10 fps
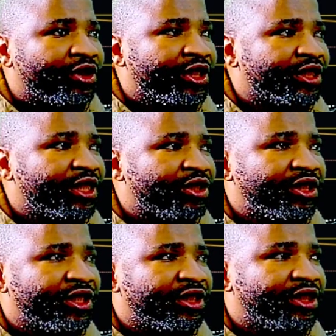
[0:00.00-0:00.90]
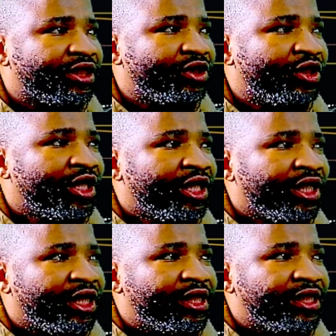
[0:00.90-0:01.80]
As you can see, it,
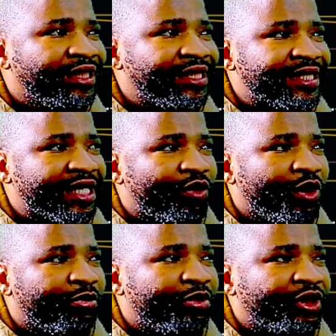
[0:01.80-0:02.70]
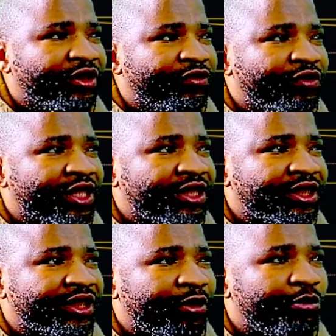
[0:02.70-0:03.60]
it's our previous
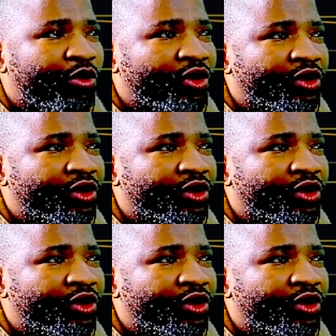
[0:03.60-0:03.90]
support.